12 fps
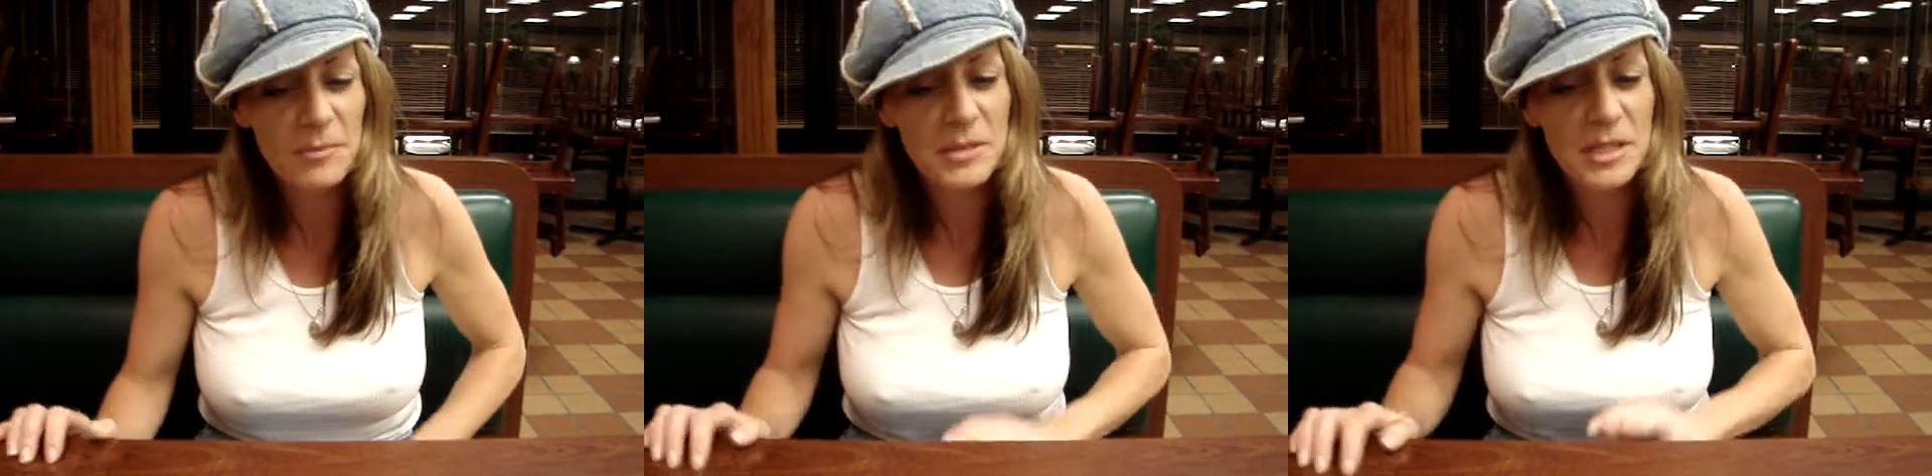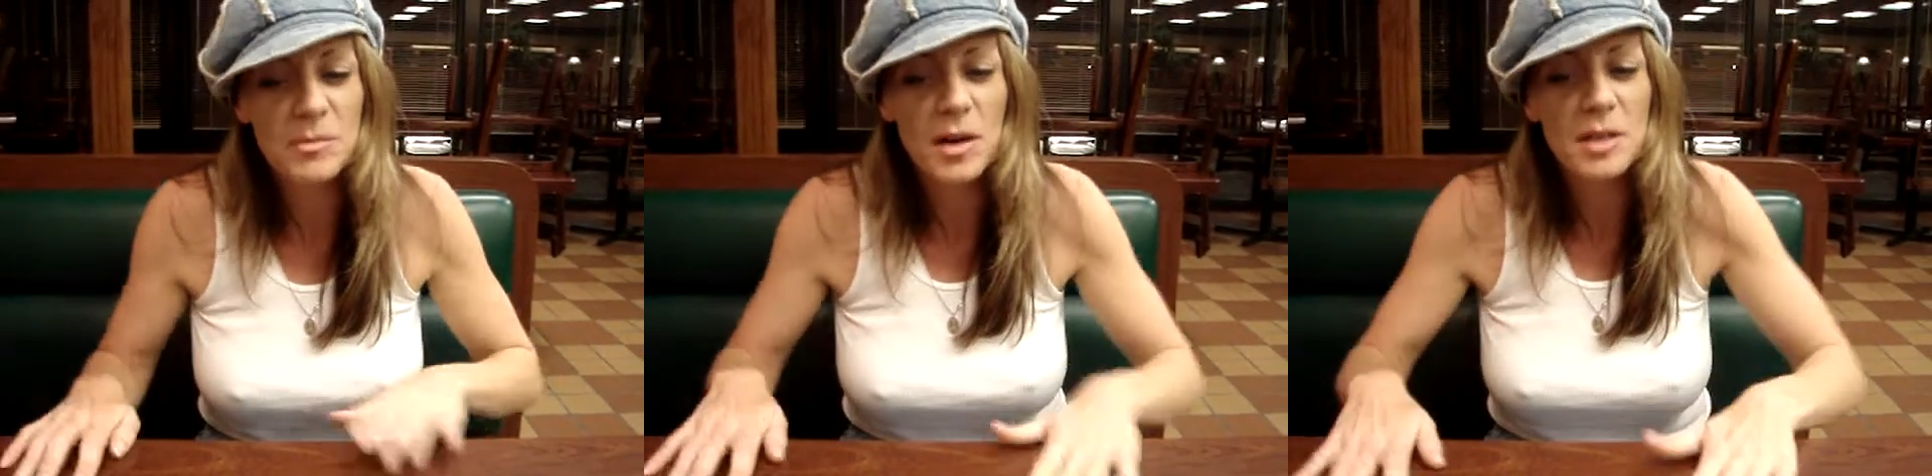I
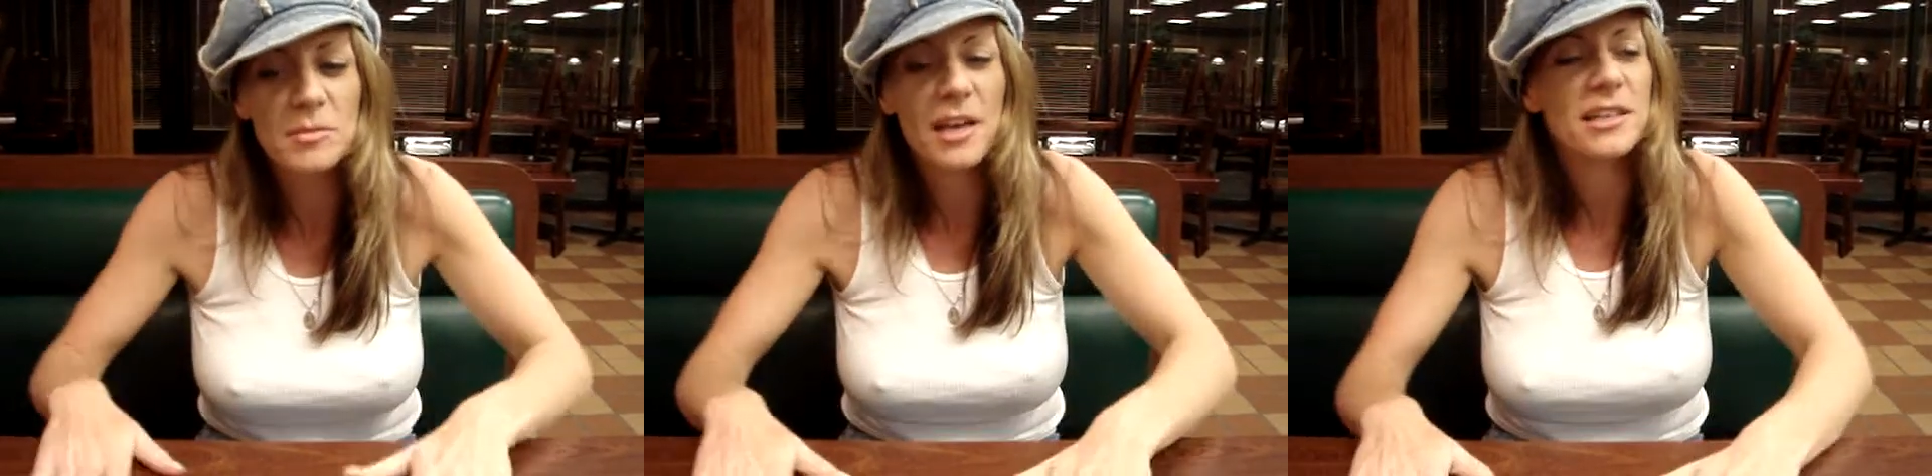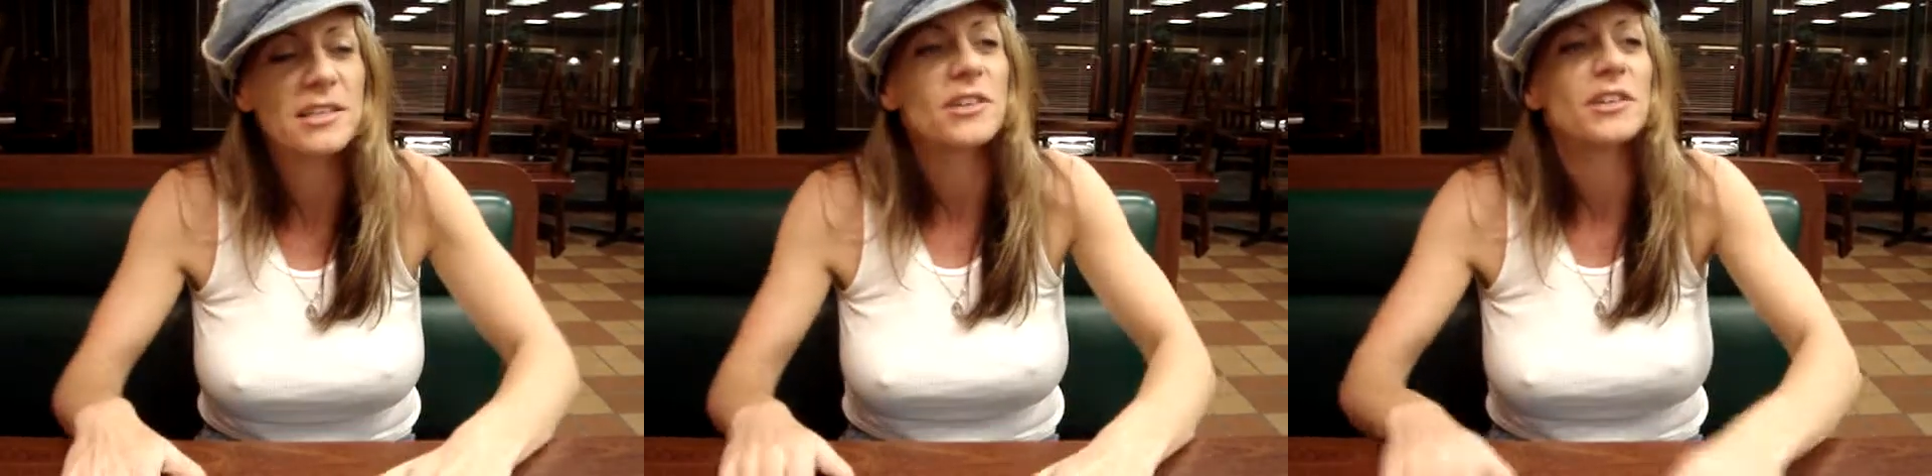mean, the bottom
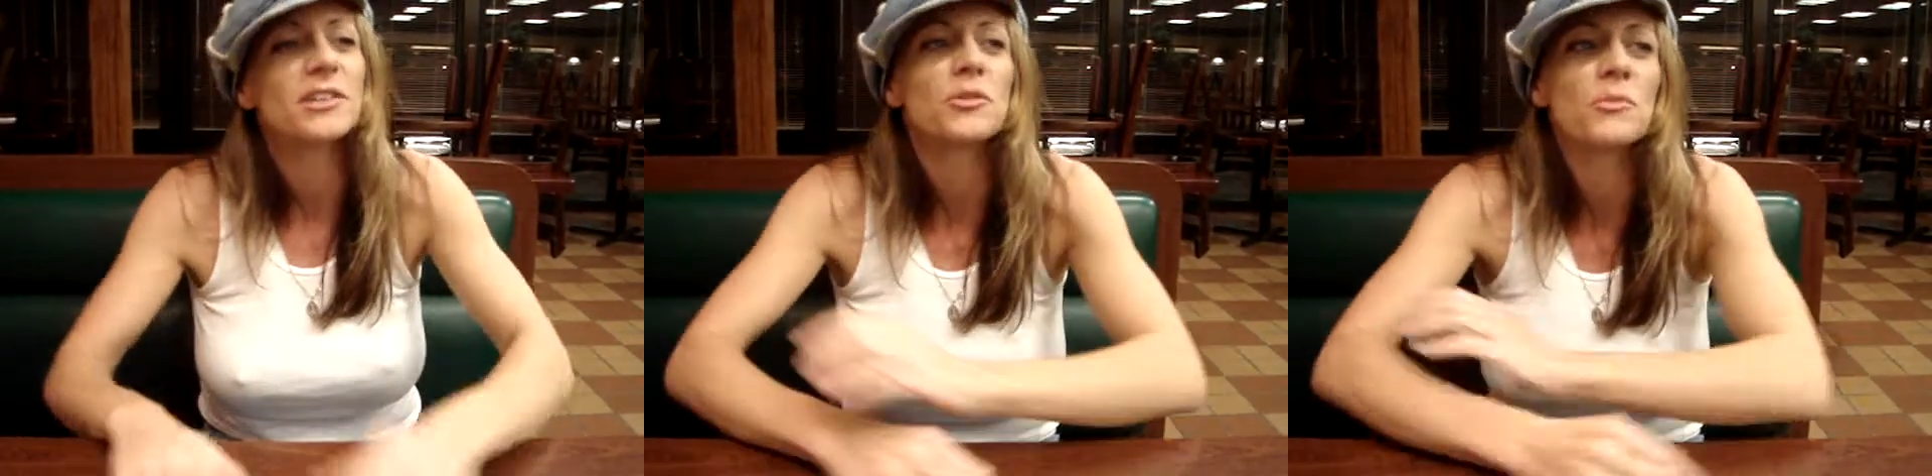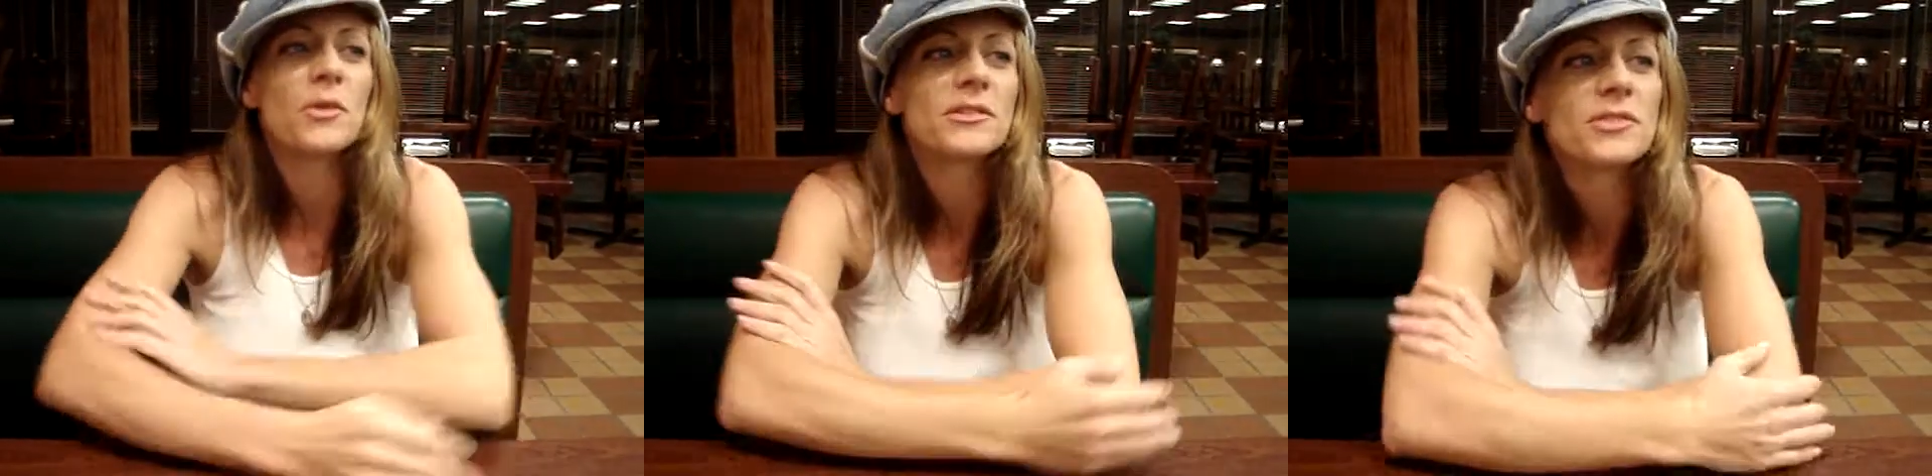line is I
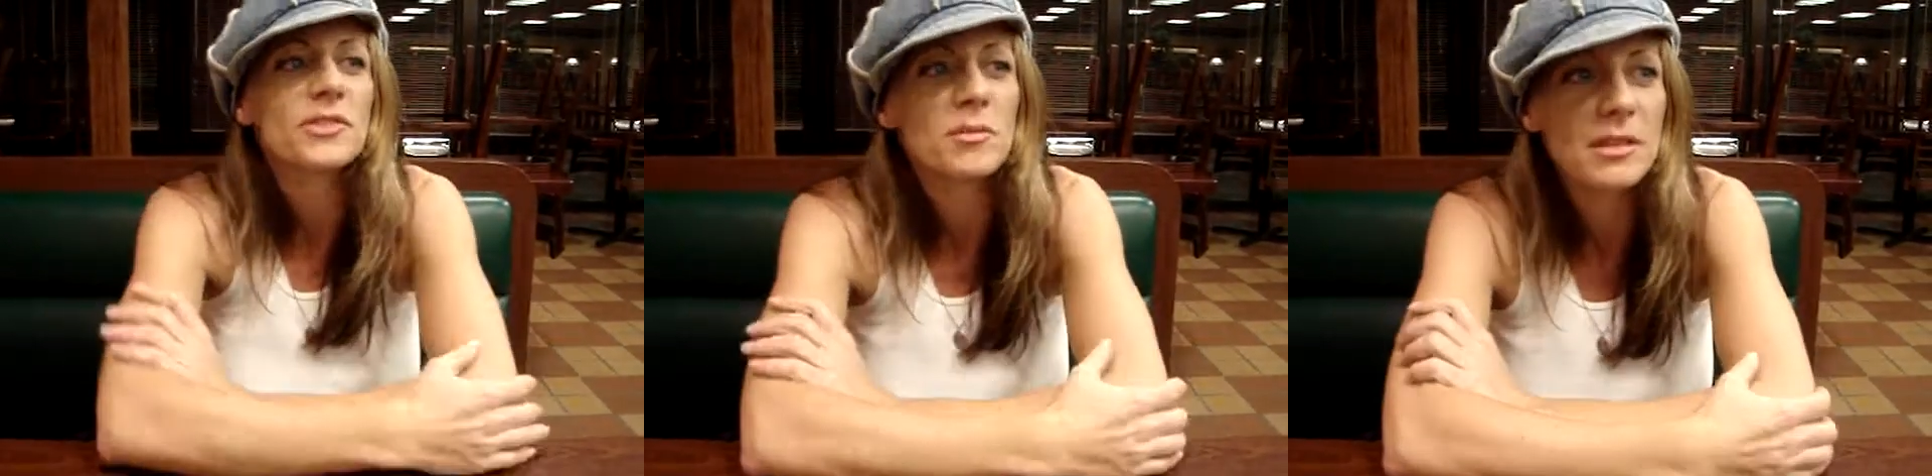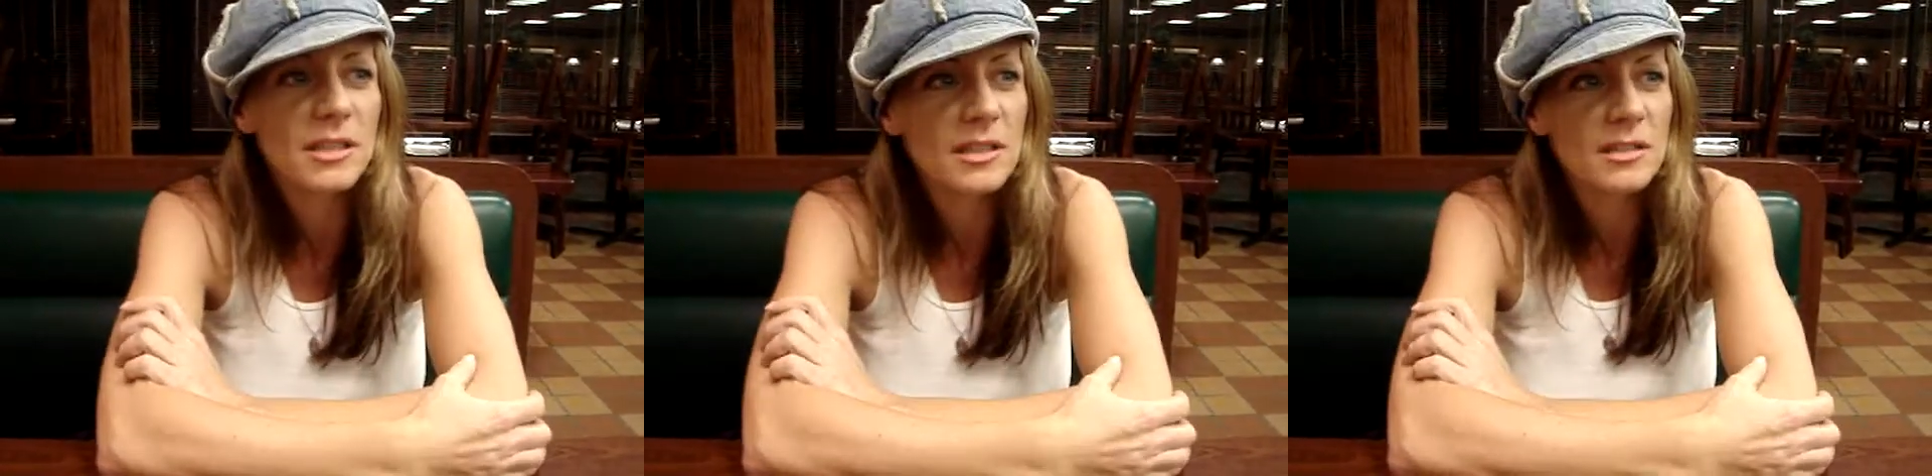don't want
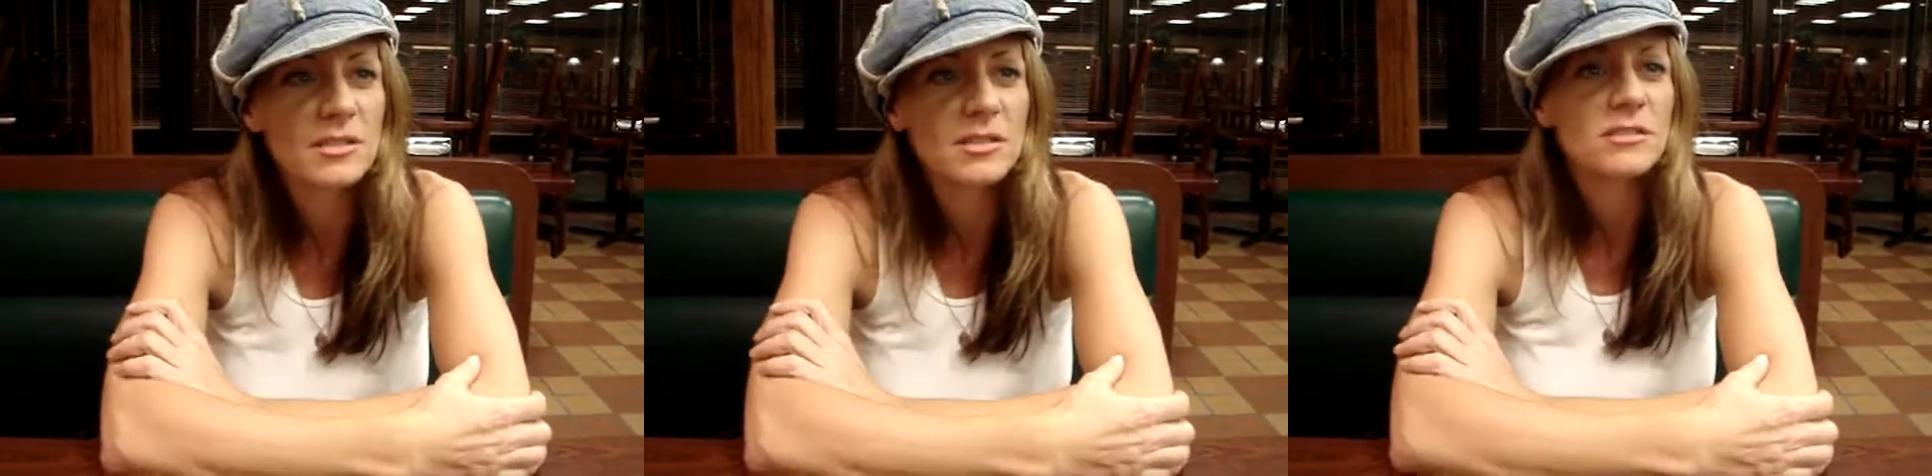somebody to